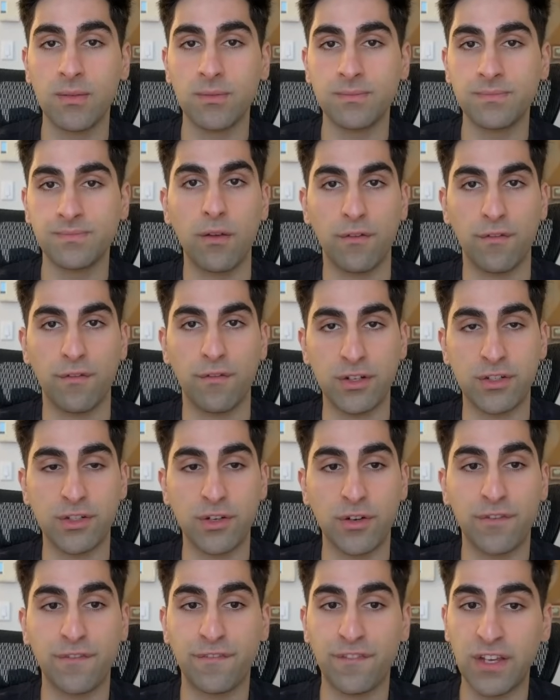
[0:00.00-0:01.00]
Fischer
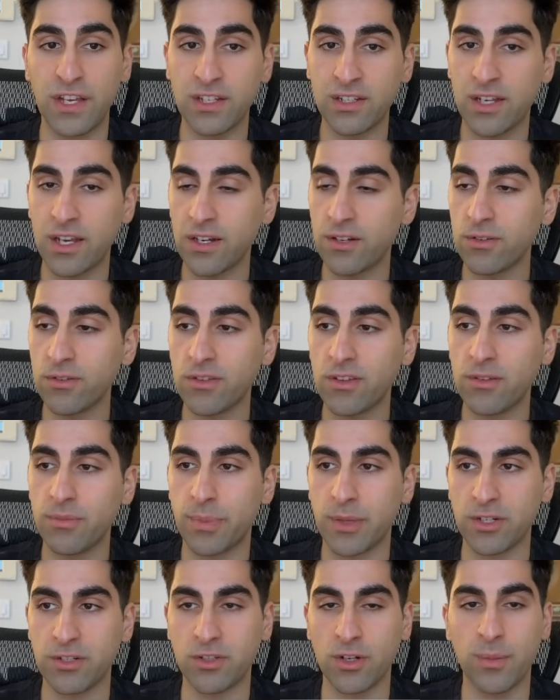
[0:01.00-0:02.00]
fianchettos his
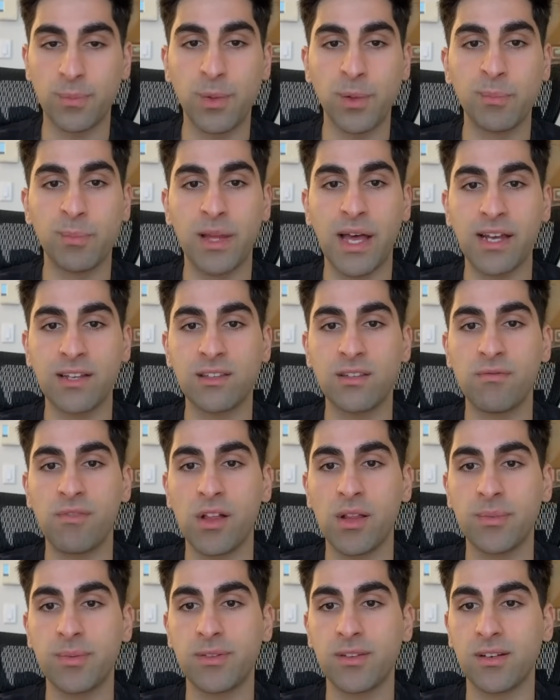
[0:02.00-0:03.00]
bishop and black
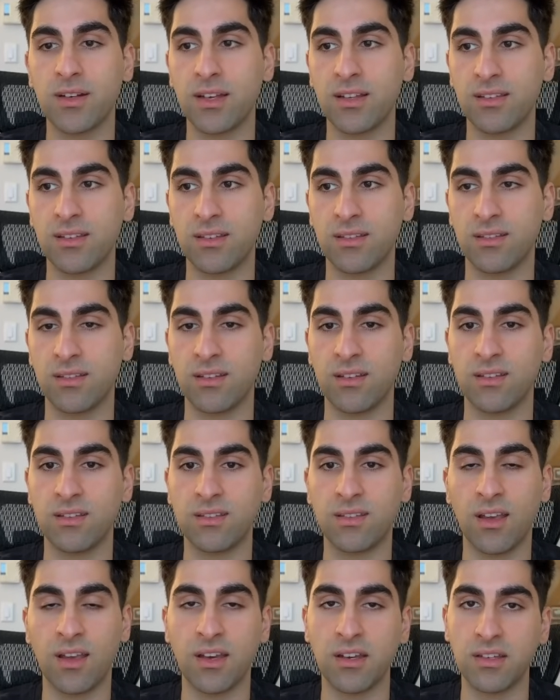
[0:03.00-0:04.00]
develops the knight to
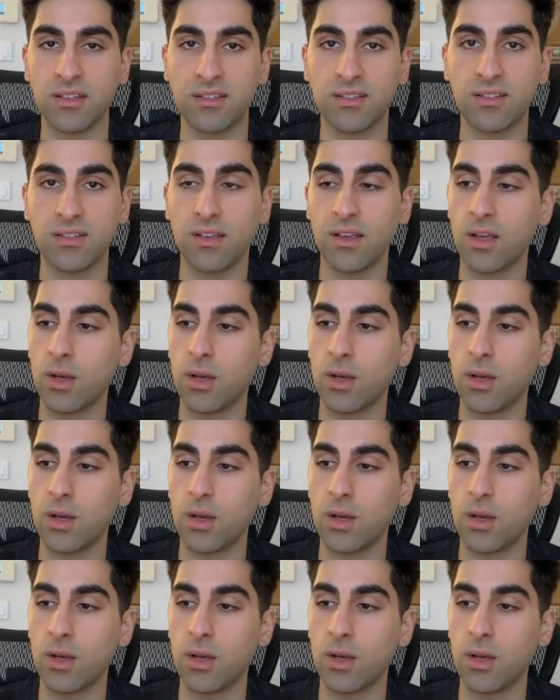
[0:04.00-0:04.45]
c6.